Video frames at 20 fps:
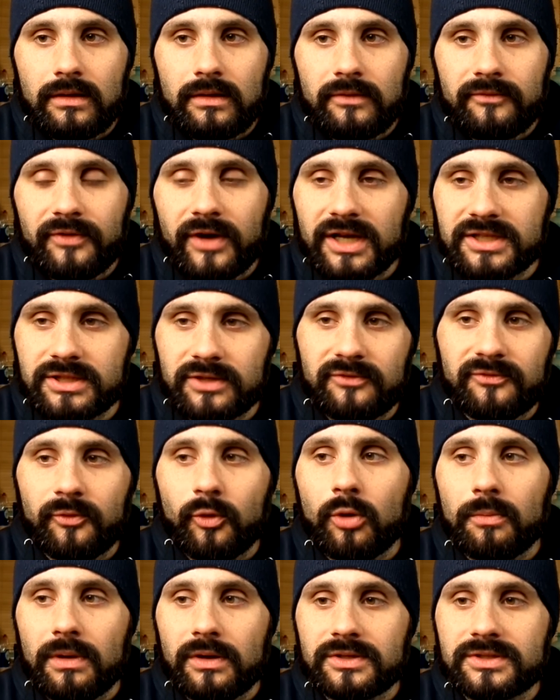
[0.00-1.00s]
first and
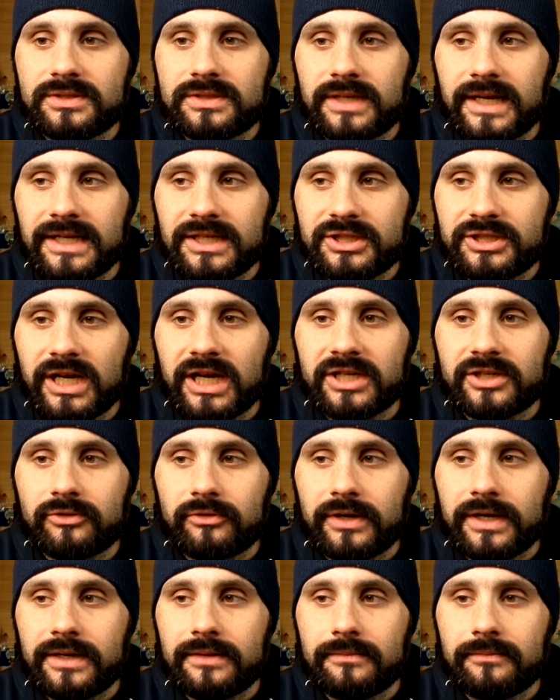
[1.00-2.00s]
foremost, in
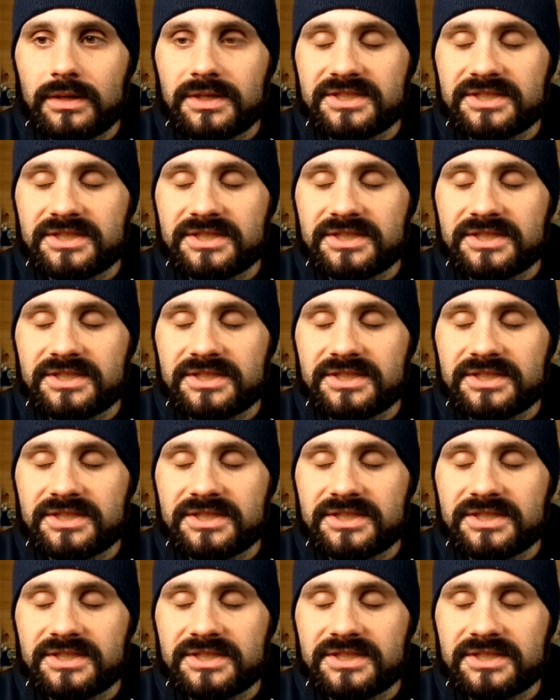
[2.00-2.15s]
January,